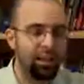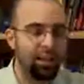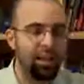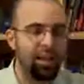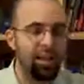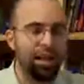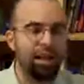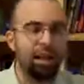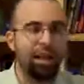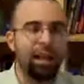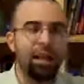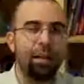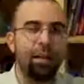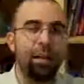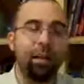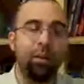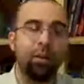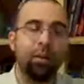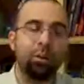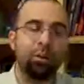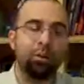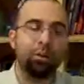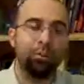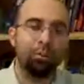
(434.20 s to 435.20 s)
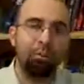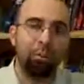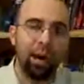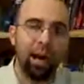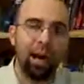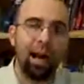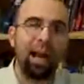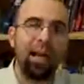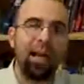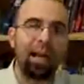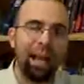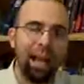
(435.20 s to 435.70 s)
and it was
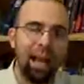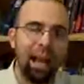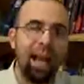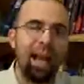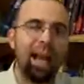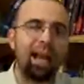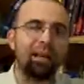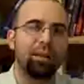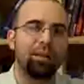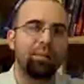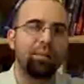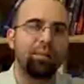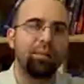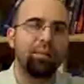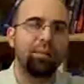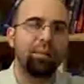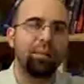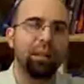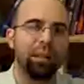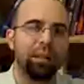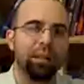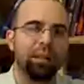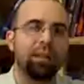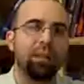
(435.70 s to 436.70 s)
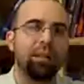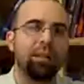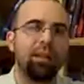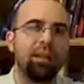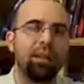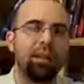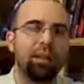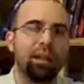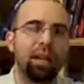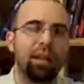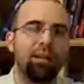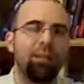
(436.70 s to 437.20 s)
by Adam that sin
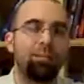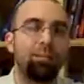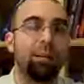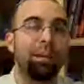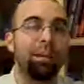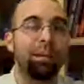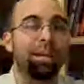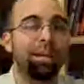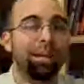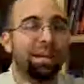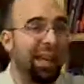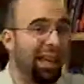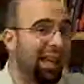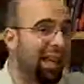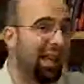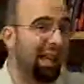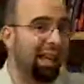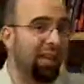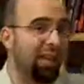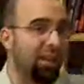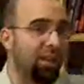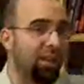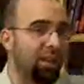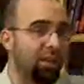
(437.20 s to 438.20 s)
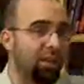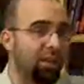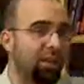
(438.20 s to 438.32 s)
and death began.